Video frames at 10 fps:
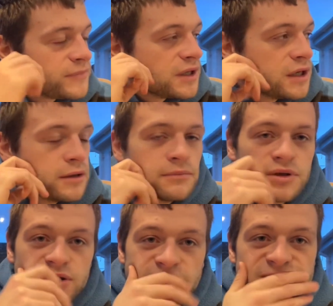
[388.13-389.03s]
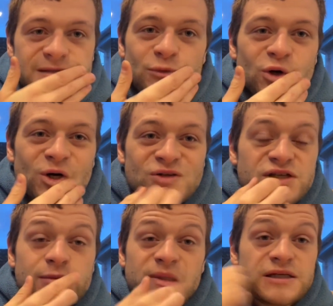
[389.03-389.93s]
and like to see more
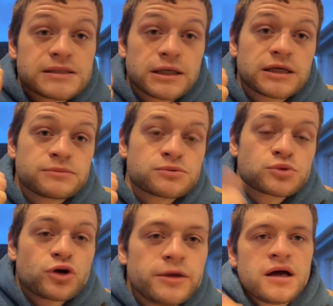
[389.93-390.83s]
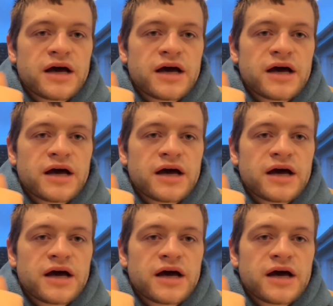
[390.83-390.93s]
content, please like and subscribe.